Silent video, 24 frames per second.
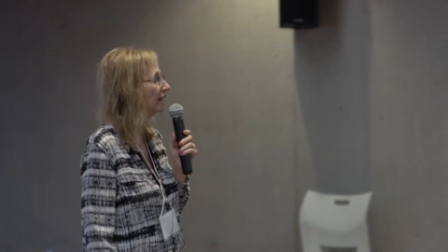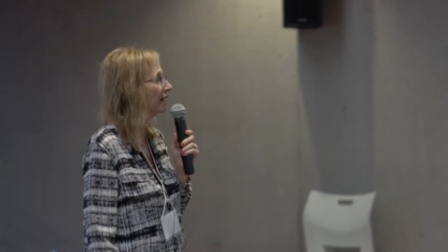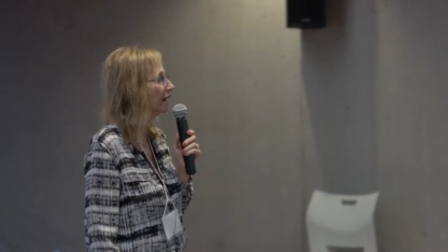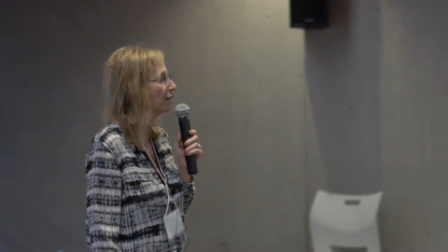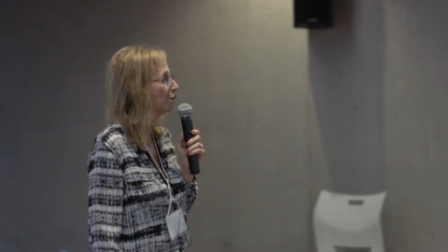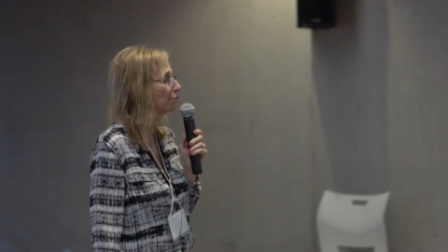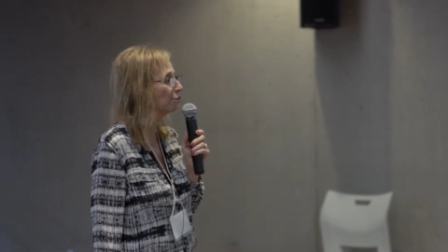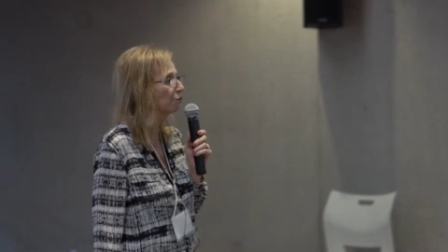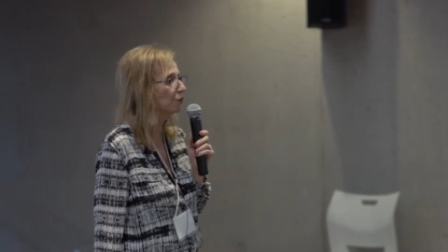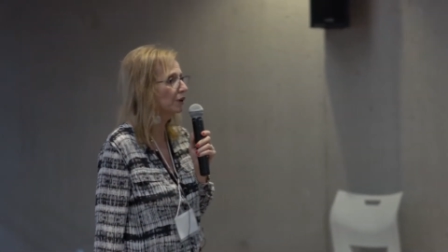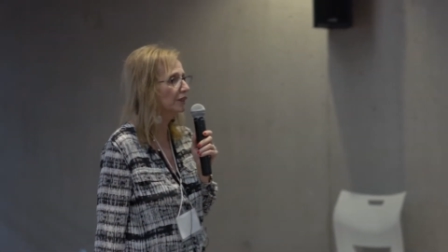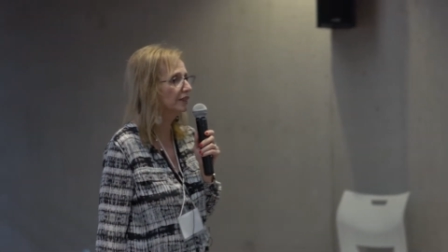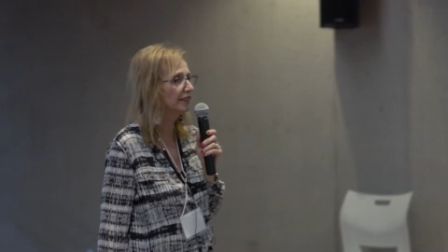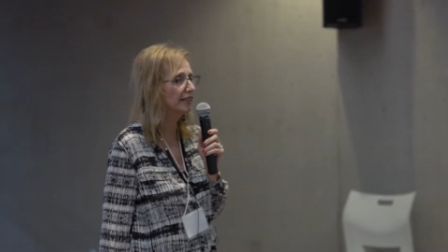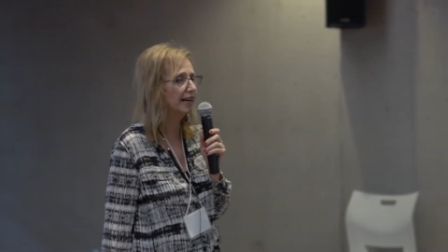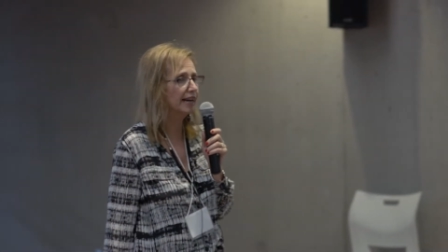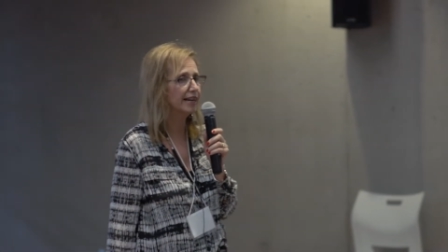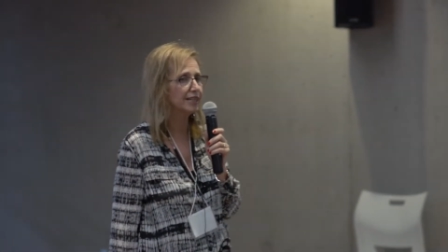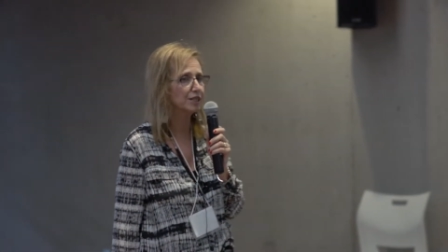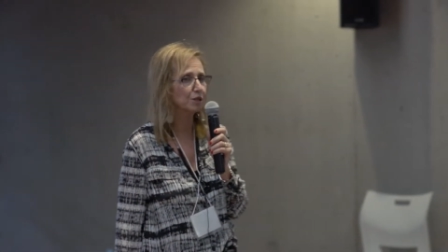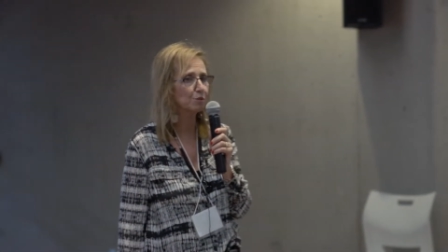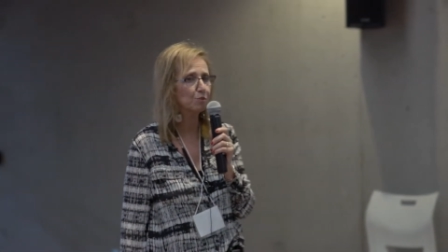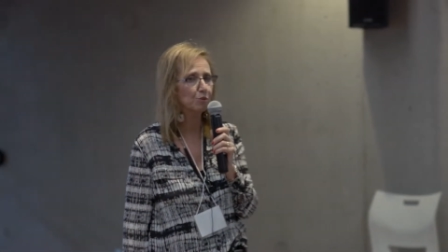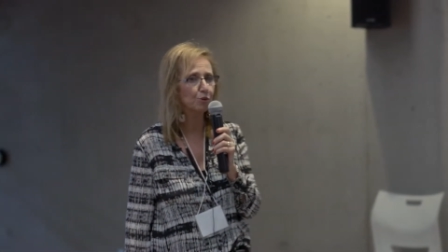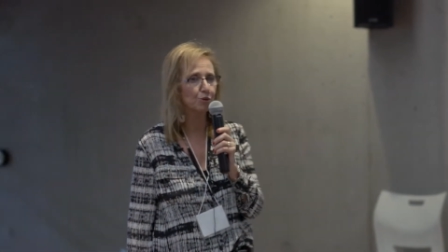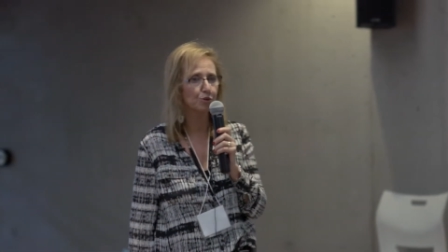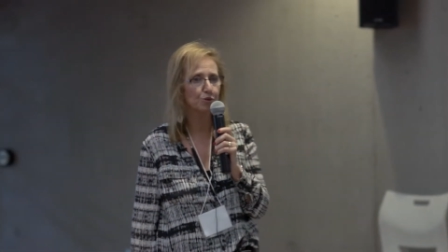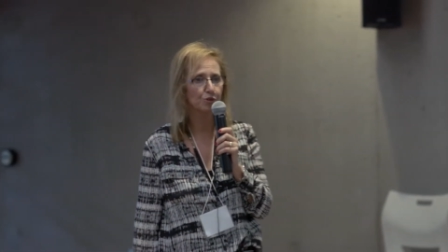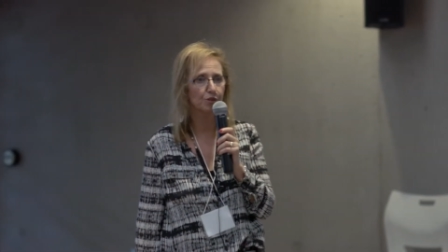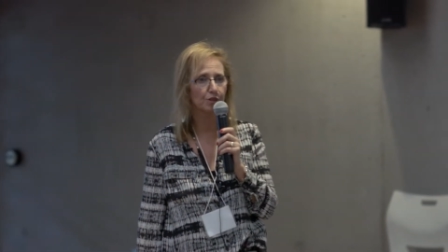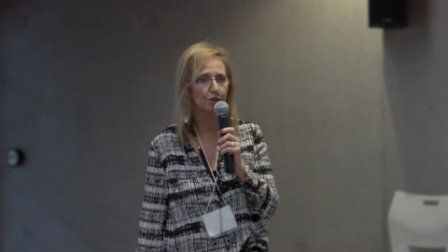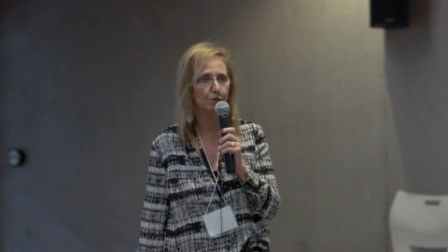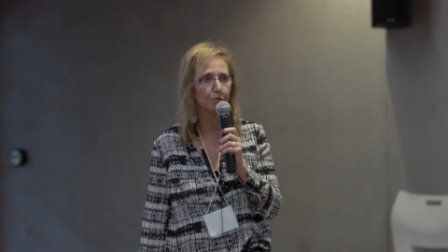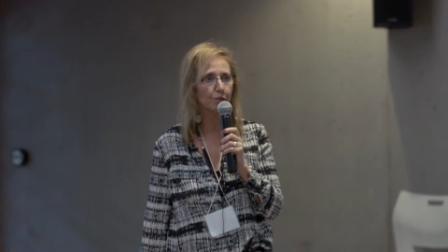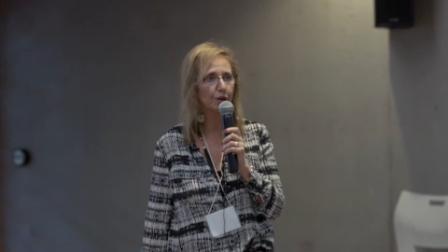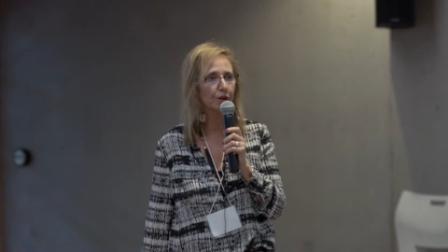And one last
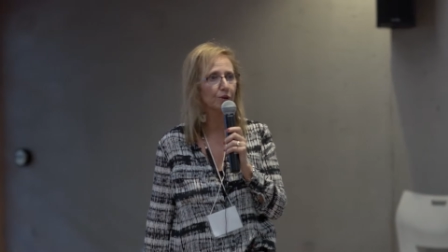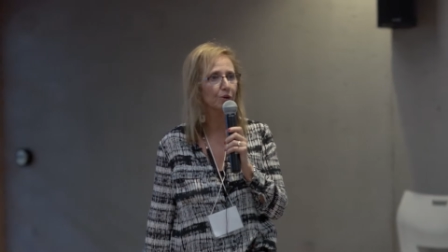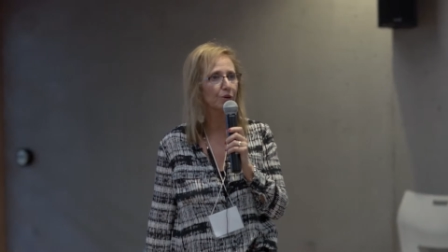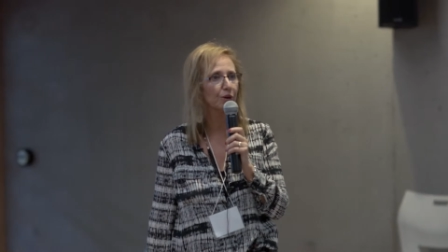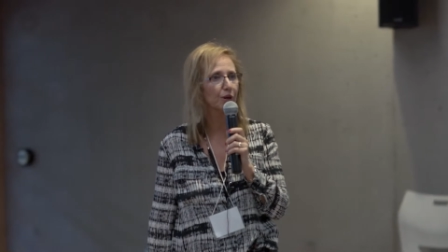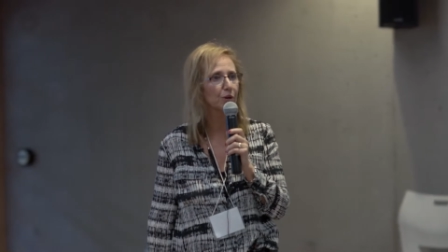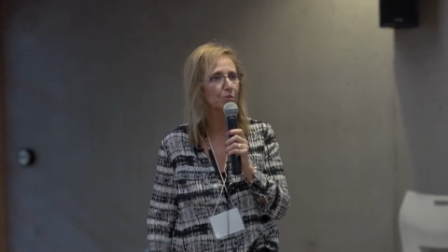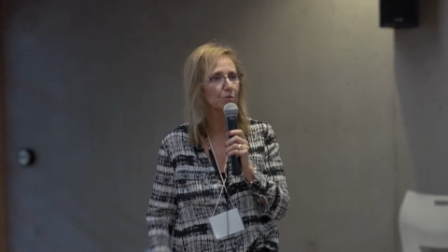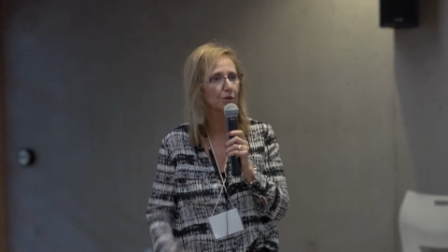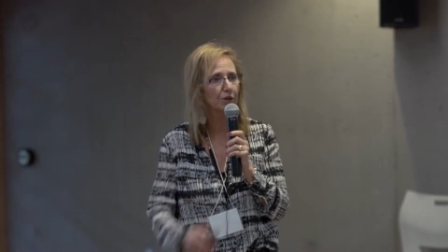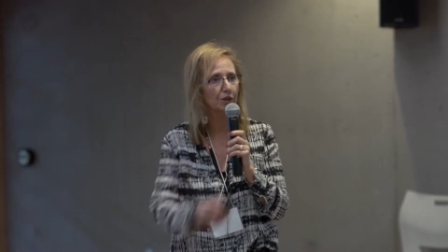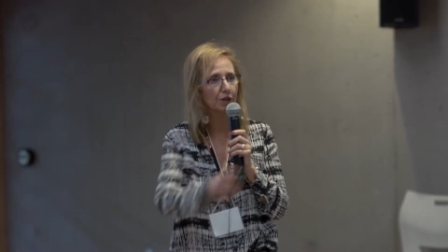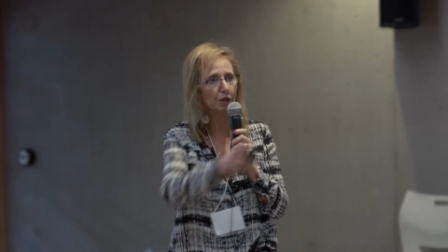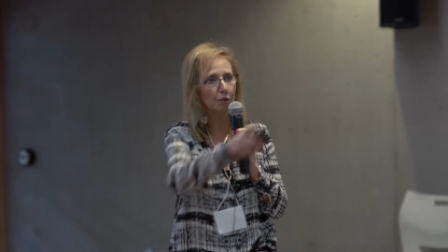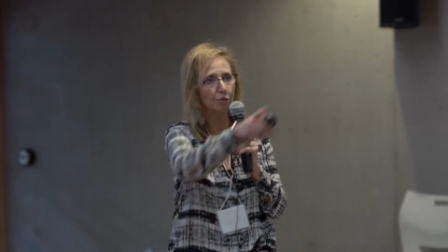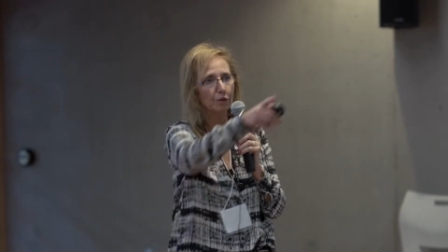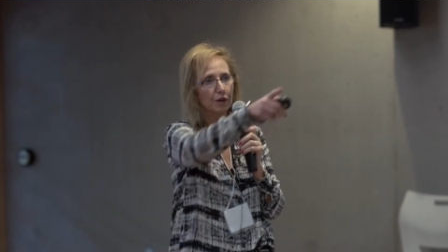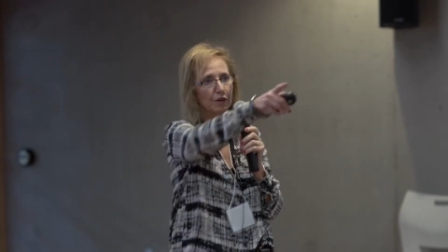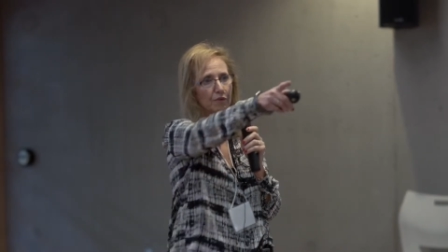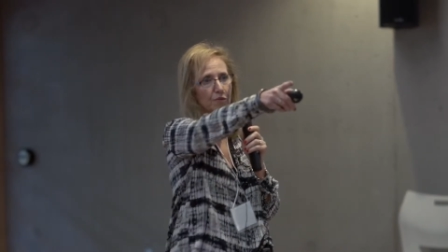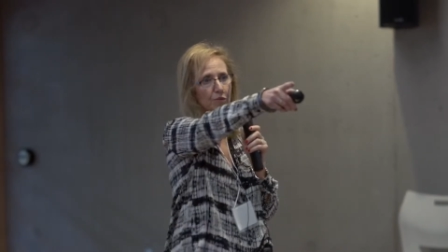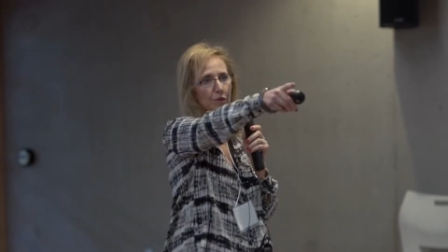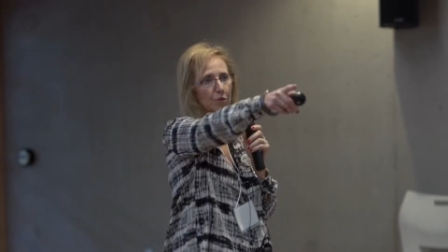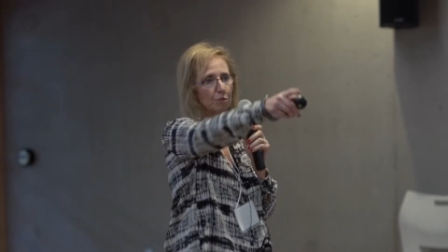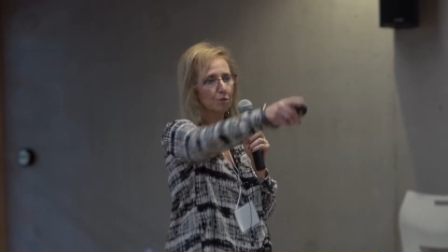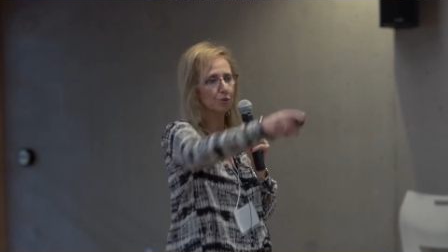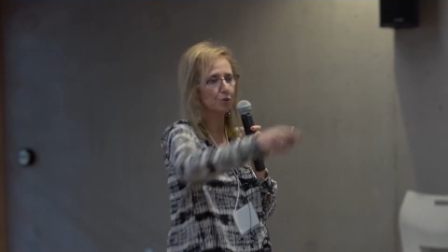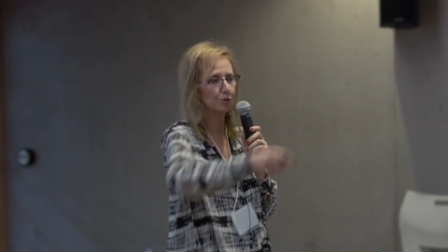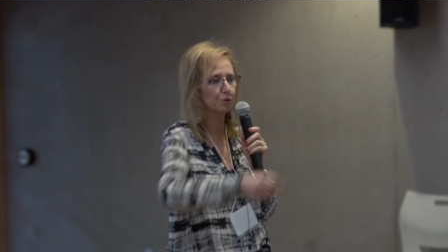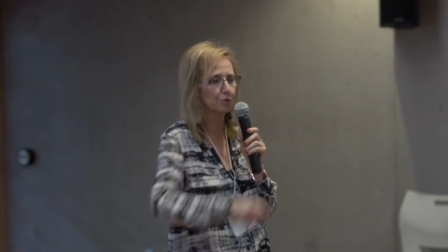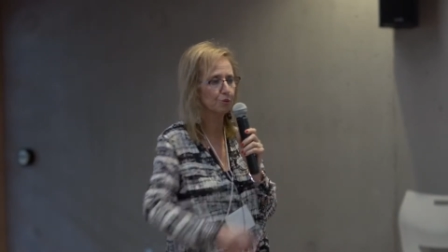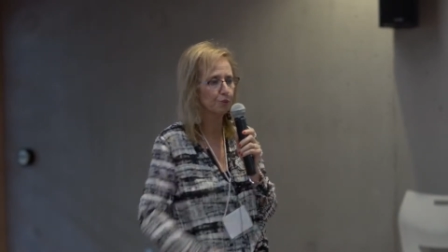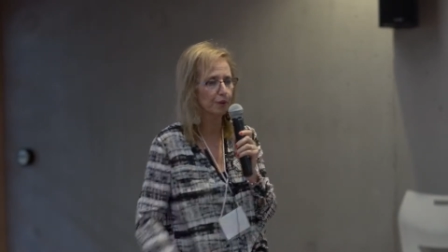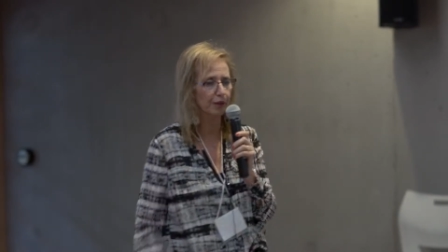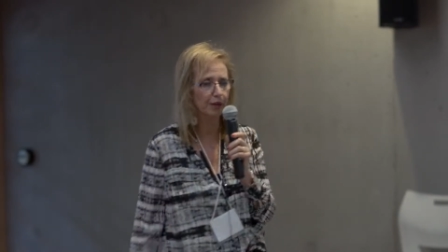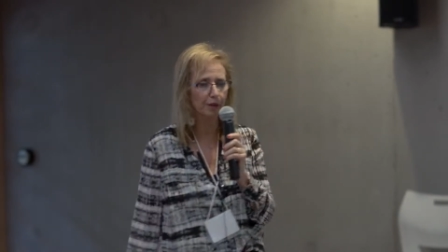person around credibility. We have one
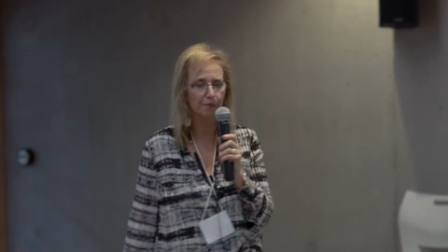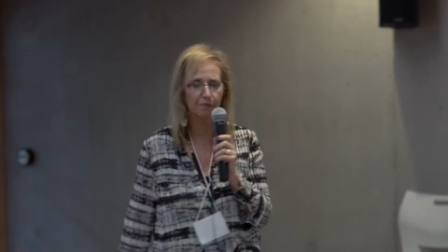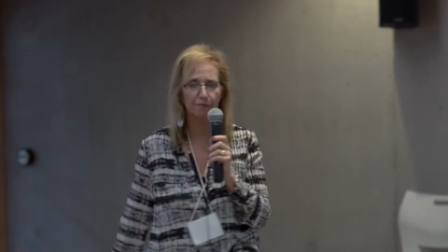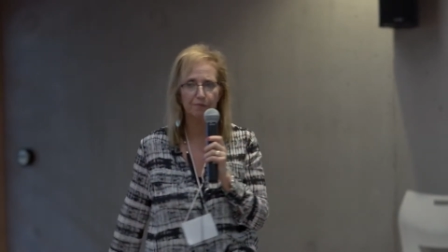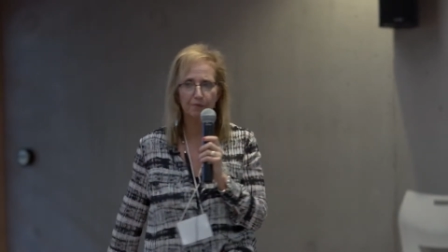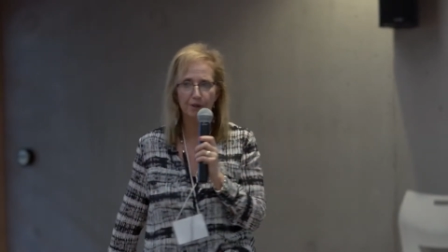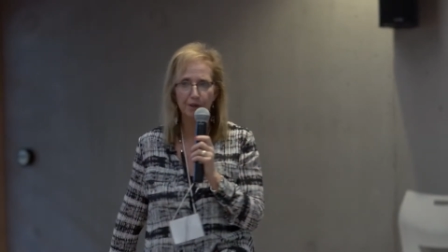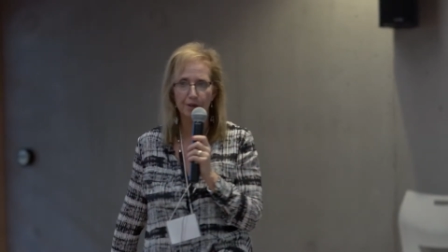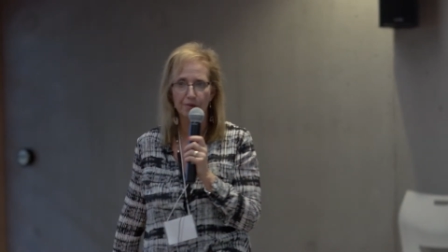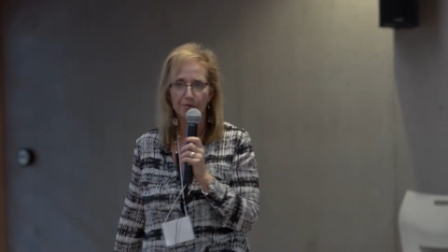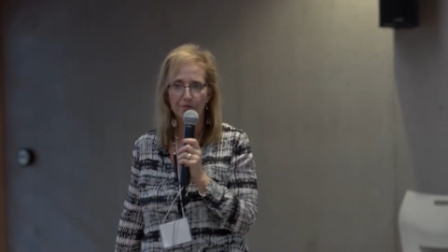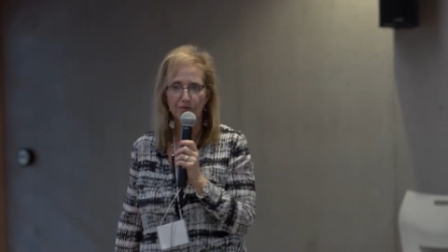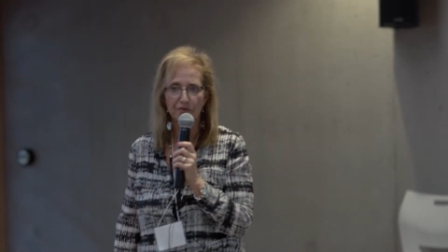person right up here.